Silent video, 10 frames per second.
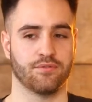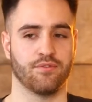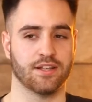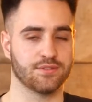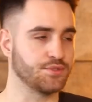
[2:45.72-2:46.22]

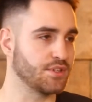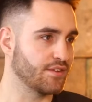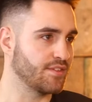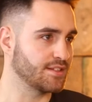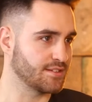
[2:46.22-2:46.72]
advice would you
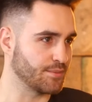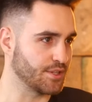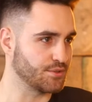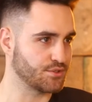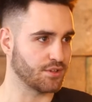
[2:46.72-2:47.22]
give then to somebody
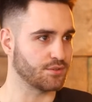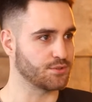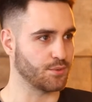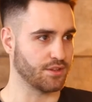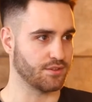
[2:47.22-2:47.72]
who
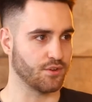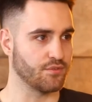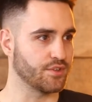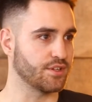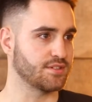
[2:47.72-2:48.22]
struggles with
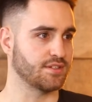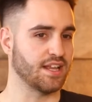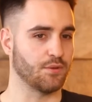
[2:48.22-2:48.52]
confidence and